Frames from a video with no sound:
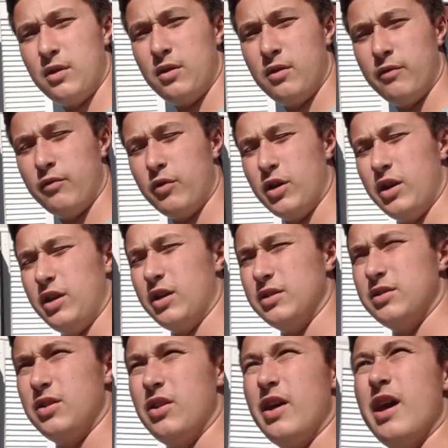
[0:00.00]
of what it
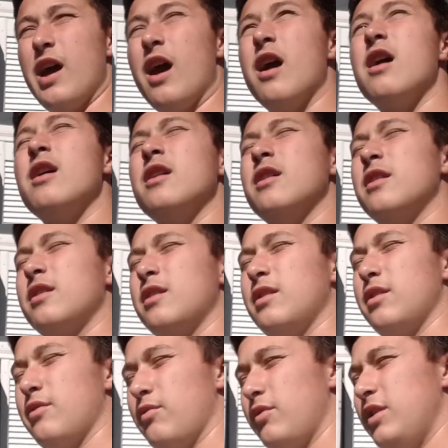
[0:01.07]
does to the air.
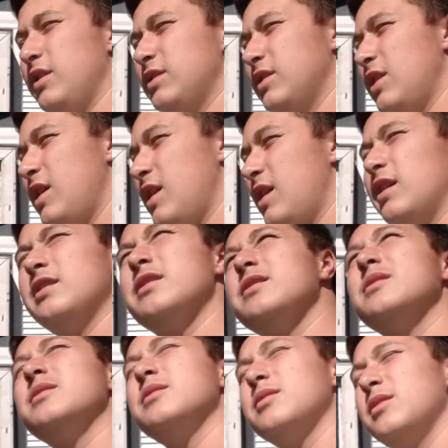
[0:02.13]
The reason is,
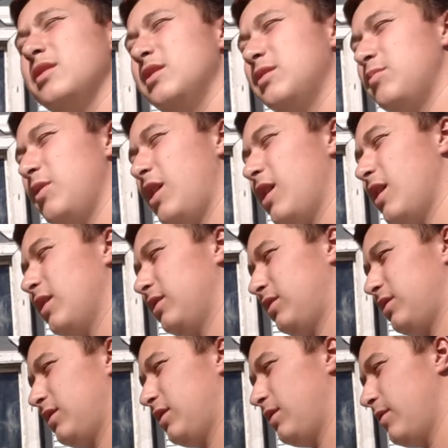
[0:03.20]
is
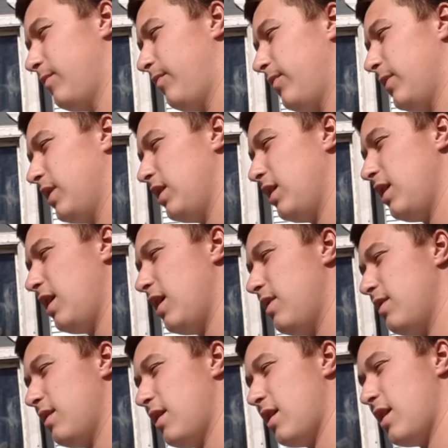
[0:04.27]
because
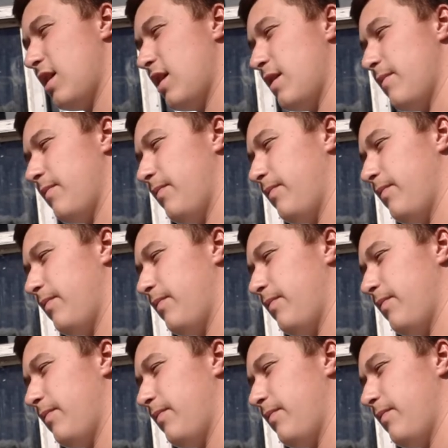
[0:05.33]
in the